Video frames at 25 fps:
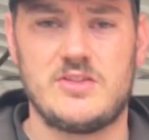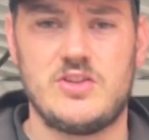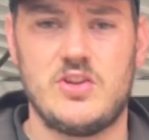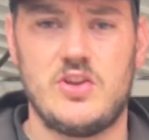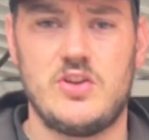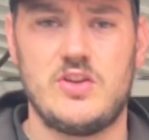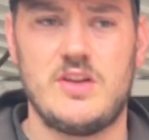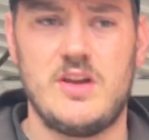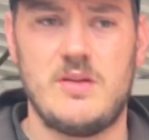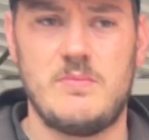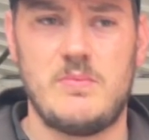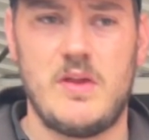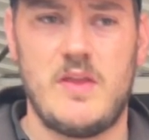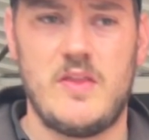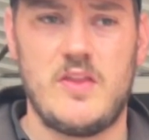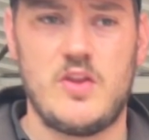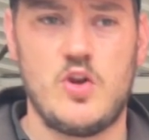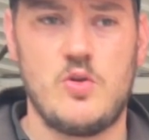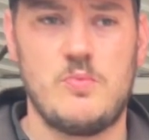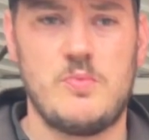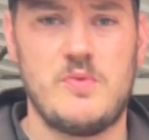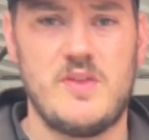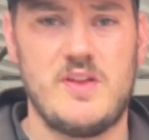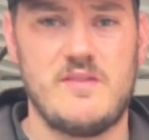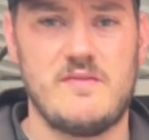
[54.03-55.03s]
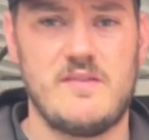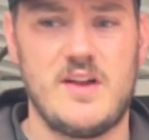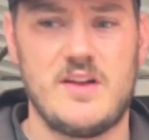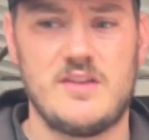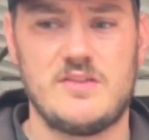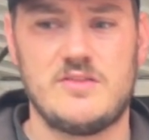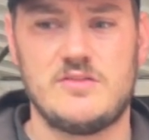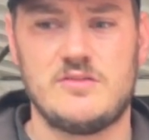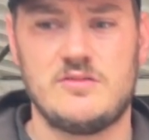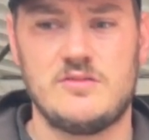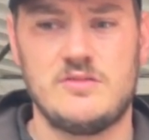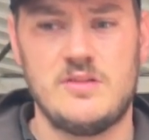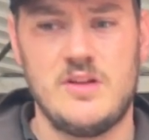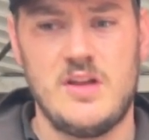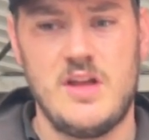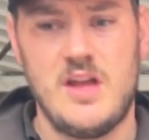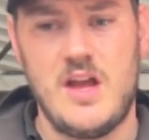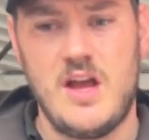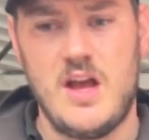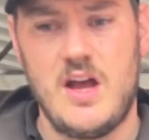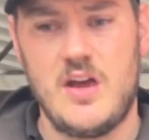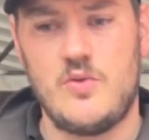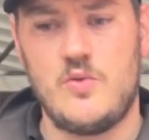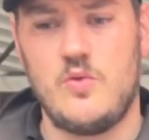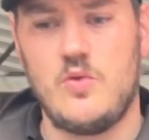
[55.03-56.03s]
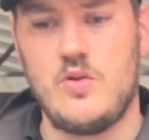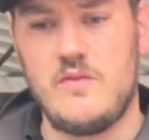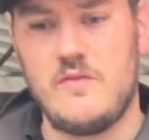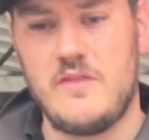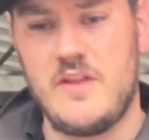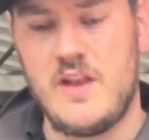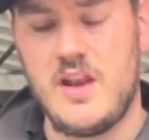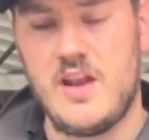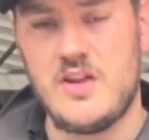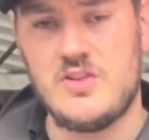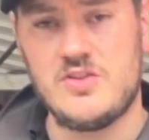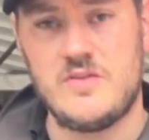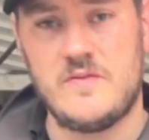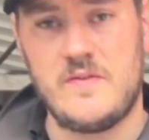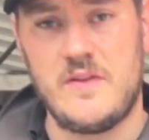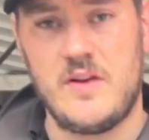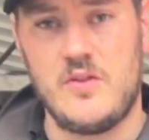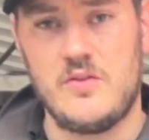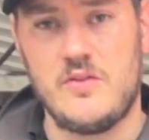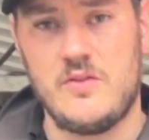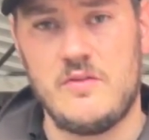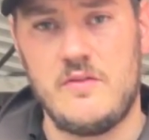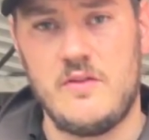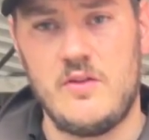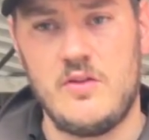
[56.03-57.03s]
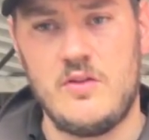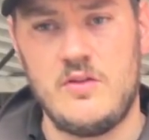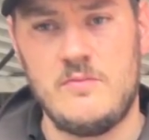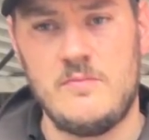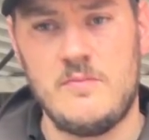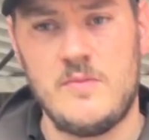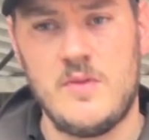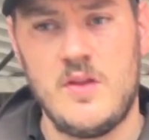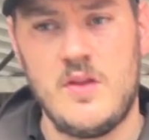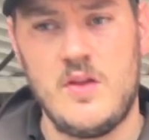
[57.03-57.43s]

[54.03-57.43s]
turned up and they opened their van door and all of their lunch fell on the floor,